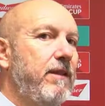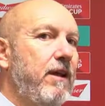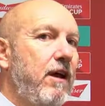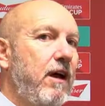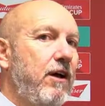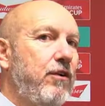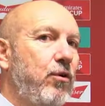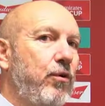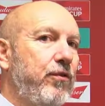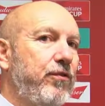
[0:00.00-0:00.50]

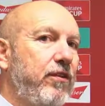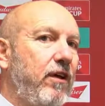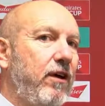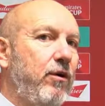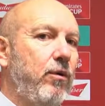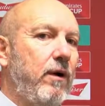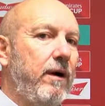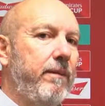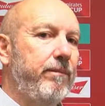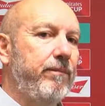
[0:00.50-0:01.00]
And
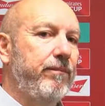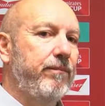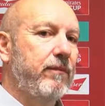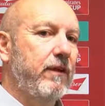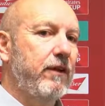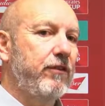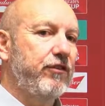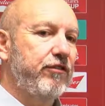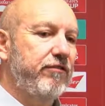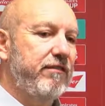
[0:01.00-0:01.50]
also
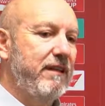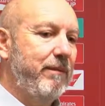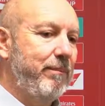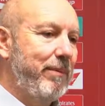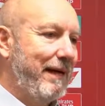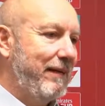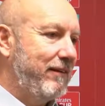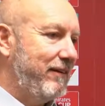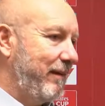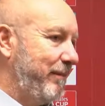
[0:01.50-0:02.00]
during the
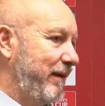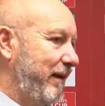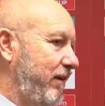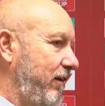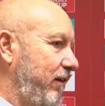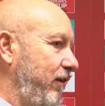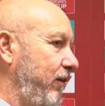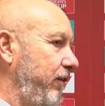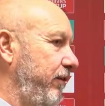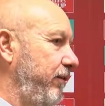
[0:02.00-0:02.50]
pandemic, a
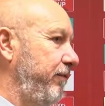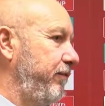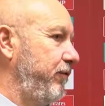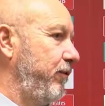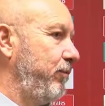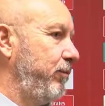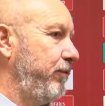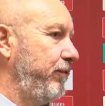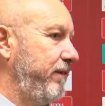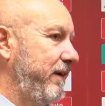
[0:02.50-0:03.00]
lot of the
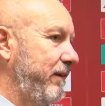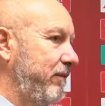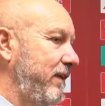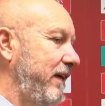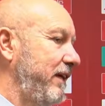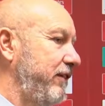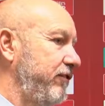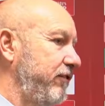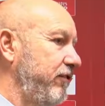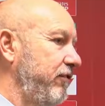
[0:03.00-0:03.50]
Football
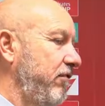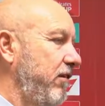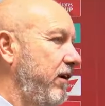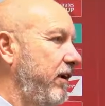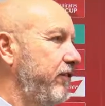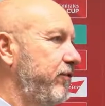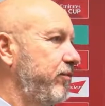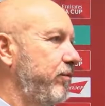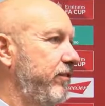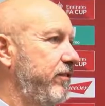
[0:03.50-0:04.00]
Foundation
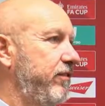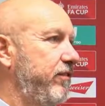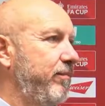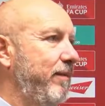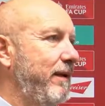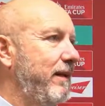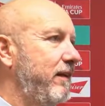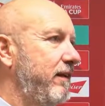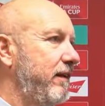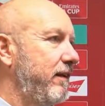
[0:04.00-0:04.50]
grants were
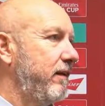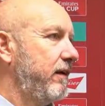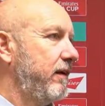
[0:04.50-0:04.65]
suspended.